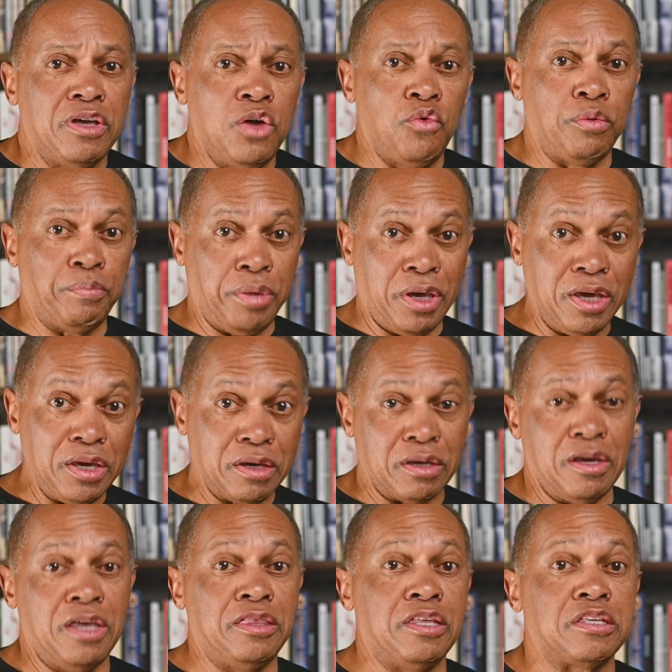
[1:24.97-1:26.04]
It will
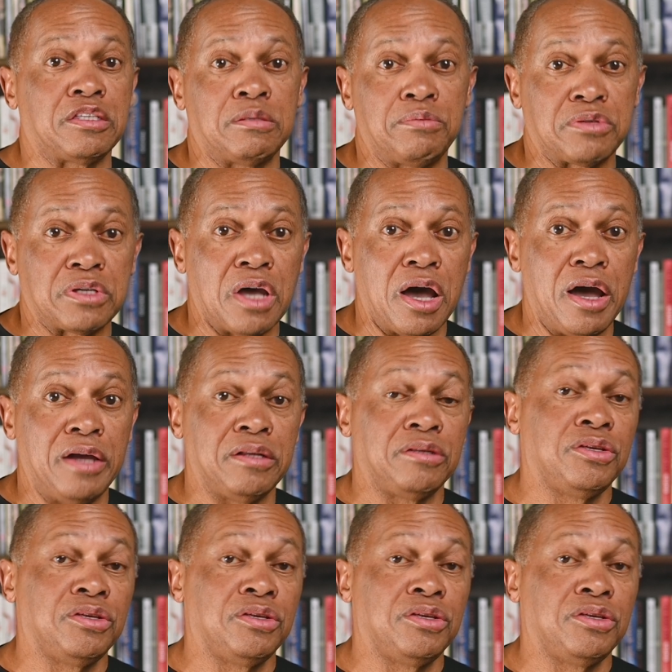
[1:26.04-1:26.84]
peak and then subside.